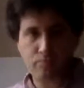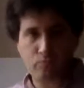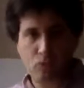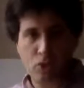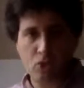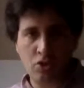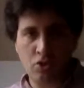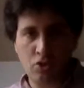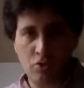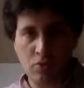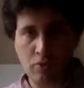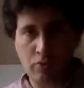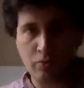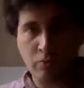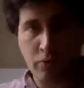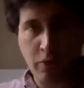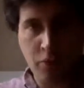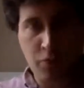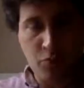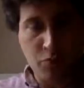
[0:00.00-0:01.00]
So
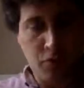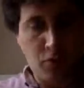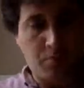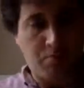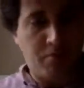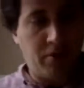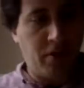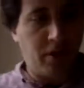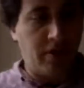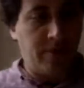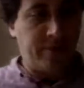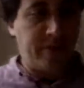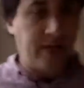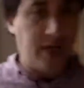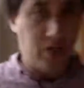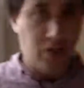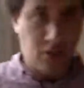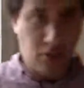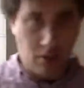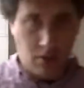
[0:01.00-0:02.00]
this was the plan of
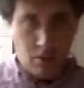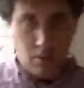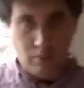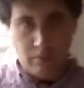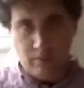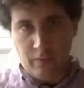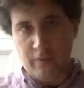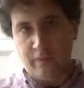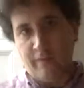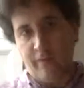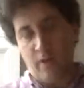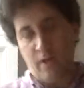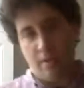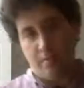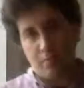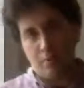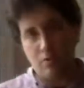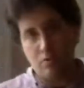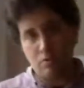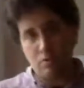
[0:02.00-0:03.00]
action. First of all,
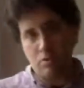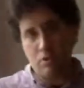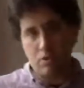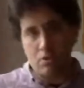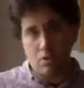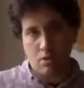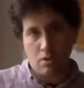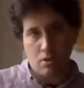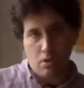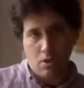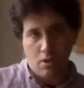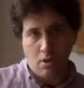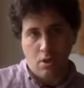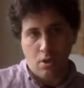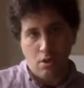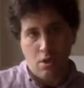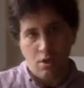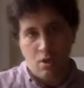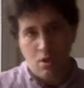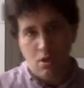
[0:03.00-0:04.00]
Happy New Year,
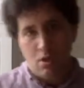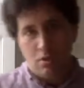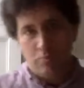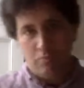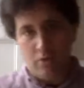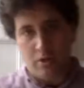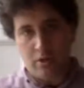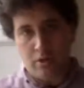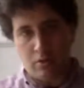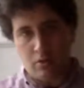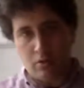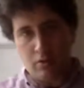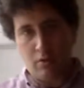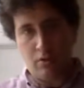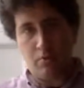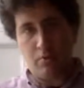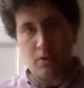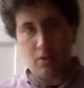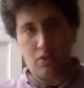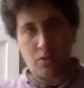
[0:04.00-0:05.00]
Merry
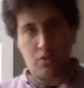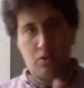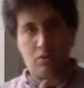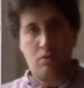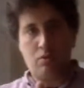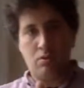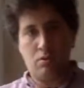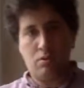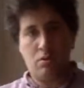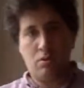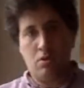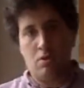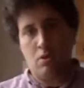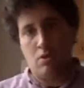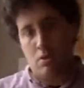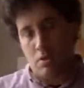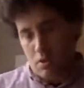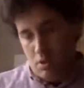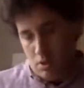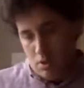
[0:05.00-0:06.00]
Christmas.
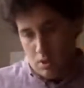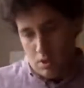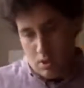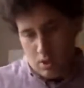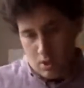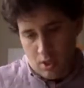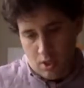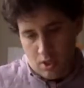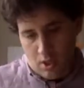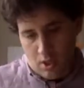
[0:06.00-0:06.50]
This